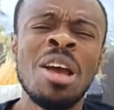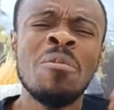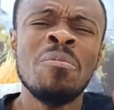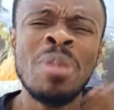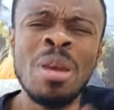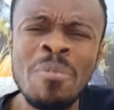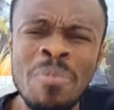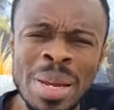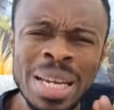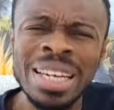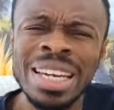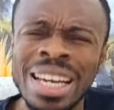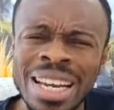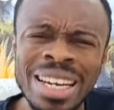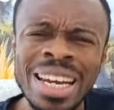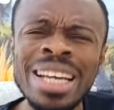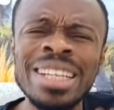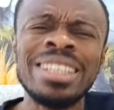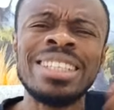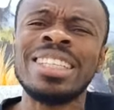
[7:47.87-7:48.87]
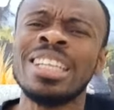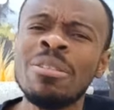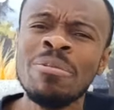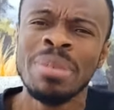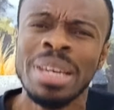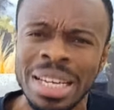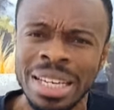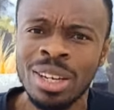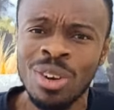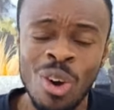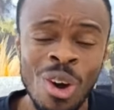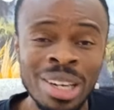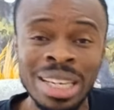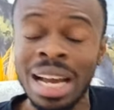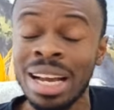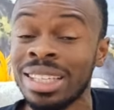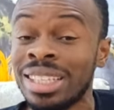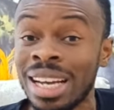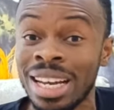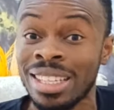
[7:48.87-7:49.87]
Bibini, Jimmy,
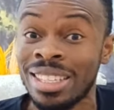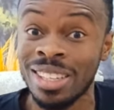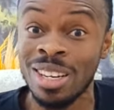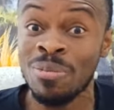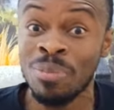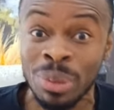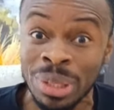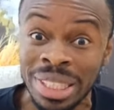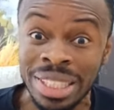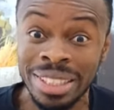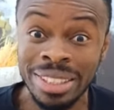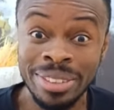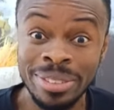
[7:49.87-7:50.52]
Onyan Shasiem Puni.